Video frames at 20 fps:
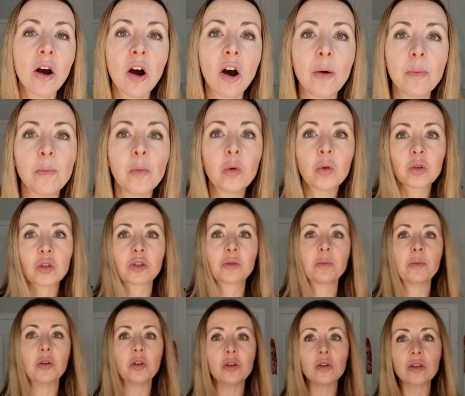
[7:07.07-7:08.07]
are more
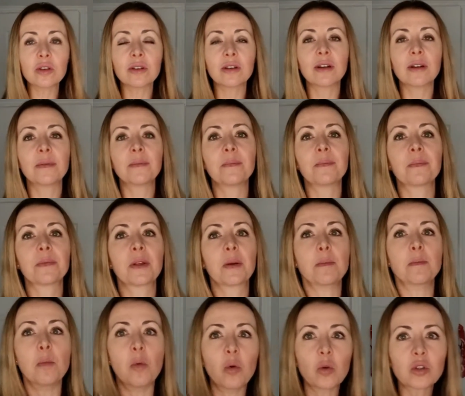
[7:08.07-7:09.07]
smoothed,
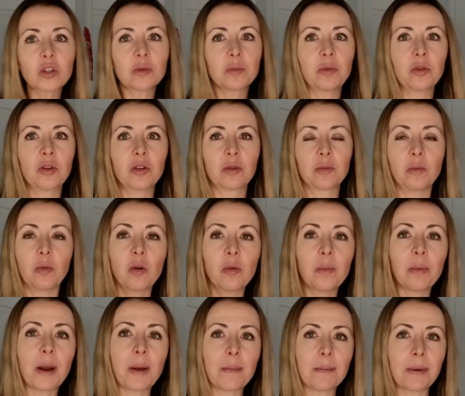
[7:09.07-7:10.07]
more
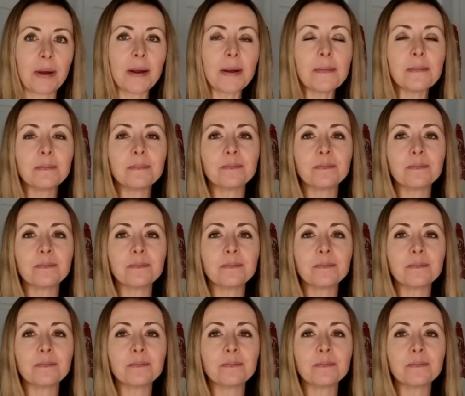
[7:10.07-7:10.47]
plumper.